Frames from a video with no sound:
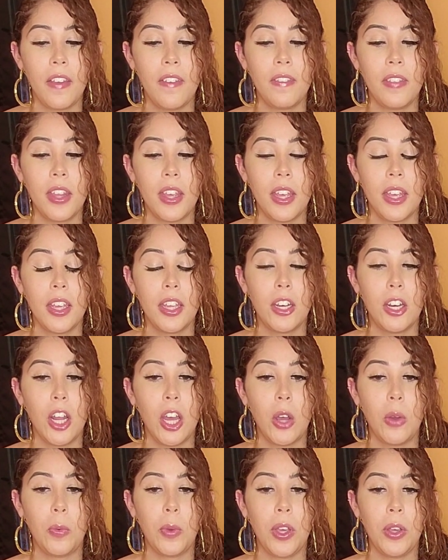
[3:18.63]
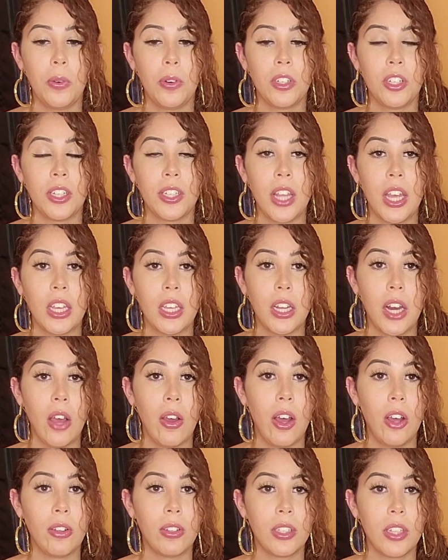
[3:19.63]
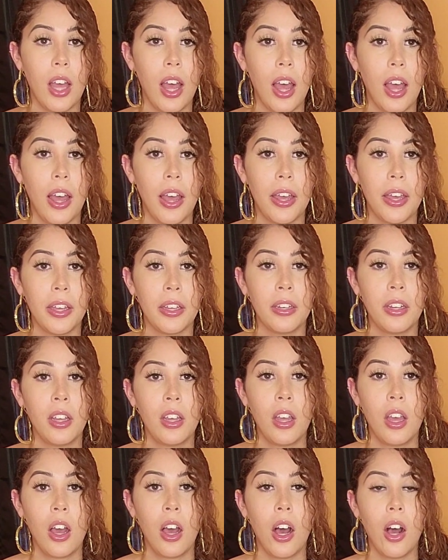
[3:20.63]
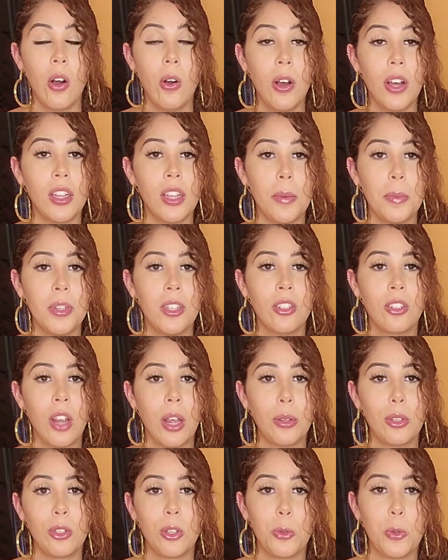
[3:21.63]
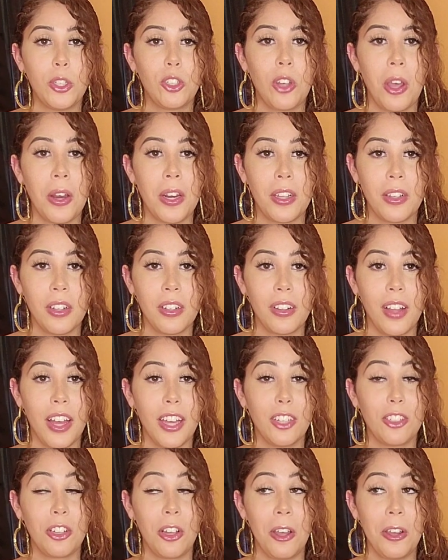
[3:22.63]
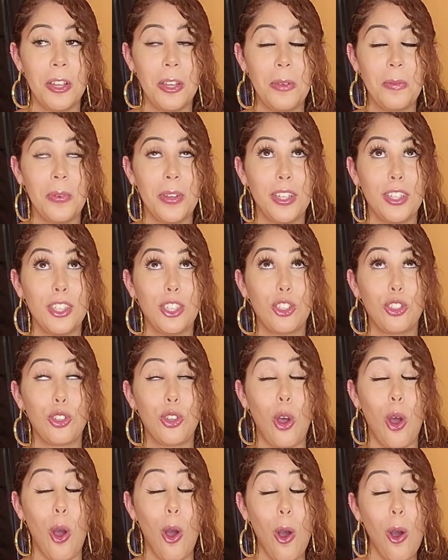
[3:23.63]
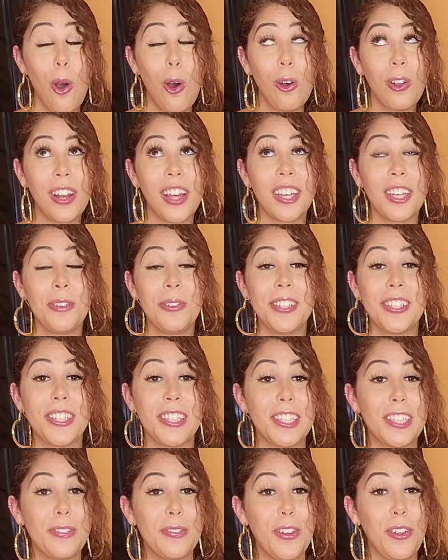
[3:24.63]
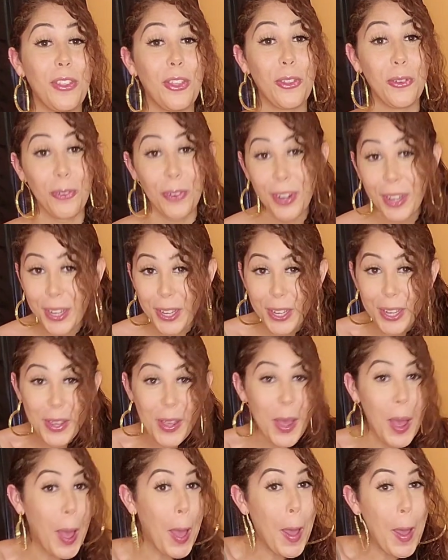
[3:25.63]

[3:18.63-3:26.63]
And then we were just hanging out outside. Oh, and let me describe to you what Johnny looked like. Johnny was tall. Like, he was 6'3".